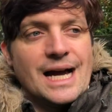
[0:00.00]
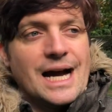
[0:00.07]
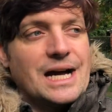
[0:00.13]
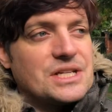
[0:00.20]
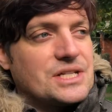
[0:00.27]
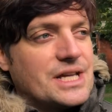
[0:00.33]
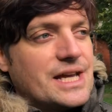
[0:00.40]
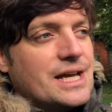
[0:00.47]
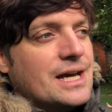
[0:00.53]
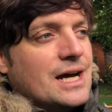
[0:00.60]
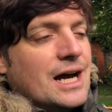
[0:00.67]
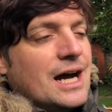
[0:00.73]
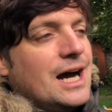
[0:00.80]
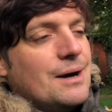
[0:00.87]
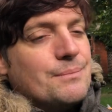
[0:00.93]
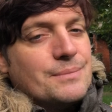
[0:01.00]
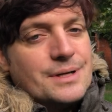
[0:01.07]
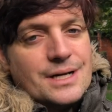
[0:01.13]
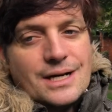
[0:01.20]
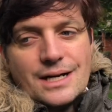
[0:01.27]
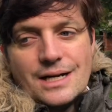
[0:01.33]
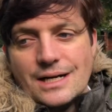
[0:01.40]
As I
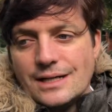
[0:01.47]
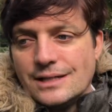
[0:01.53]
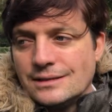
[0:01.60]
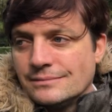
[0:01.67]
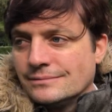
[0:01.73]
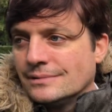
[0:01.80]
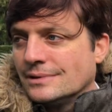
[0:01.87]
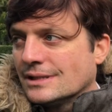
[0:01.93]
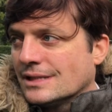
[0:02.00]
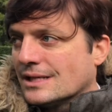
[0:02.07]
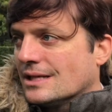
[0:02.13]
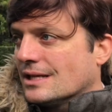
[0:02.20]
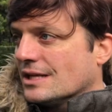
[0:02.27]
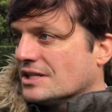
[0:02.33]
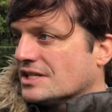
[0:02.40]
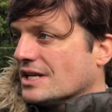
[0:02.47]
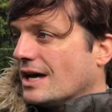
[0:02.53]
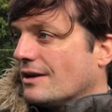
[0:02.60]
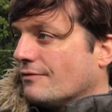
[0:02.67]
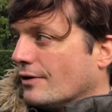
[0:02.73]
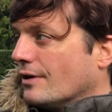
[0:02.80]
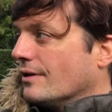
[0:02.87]
say,
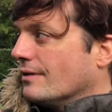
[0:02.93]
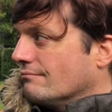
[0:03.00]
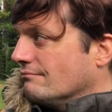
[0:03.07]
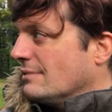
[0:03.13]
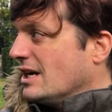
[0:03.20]
concern for